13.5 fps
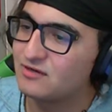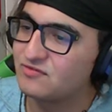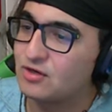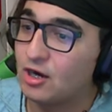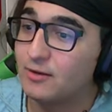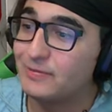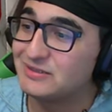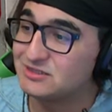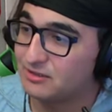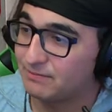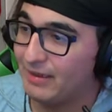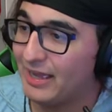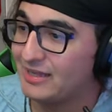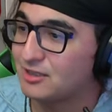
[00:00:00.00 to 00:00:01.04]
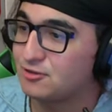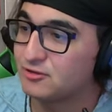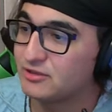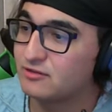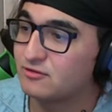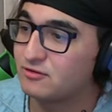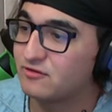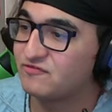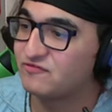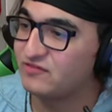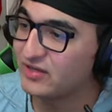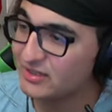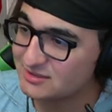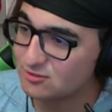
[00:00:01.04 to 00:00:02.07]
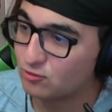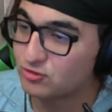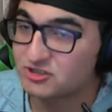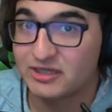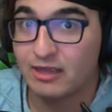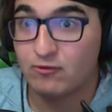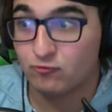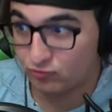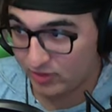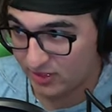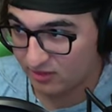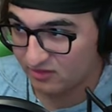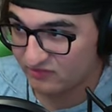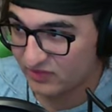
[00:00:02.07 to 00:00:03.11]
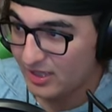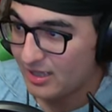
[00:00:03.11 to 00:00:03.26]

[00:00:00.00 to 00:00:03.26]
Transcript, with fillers: of garbage in the back here to either fix or to get rid of.